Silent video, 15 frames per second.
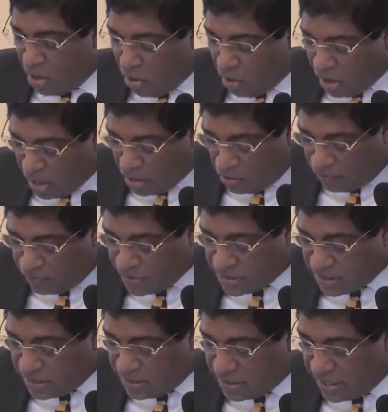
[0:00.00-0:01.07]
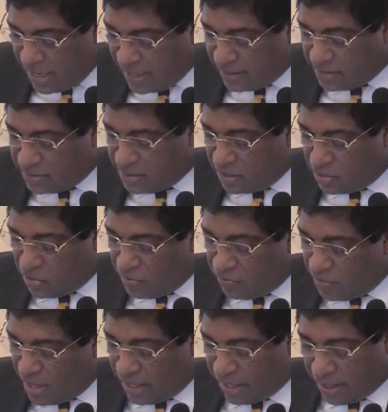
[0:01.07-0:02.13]
our offices like in Silicon
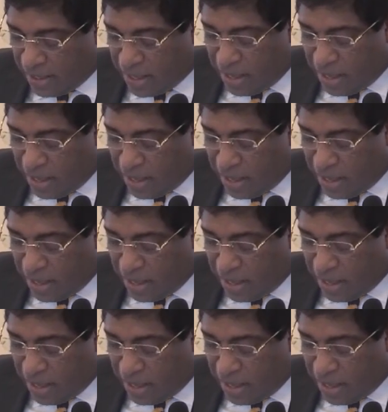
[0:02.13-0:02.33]
Valley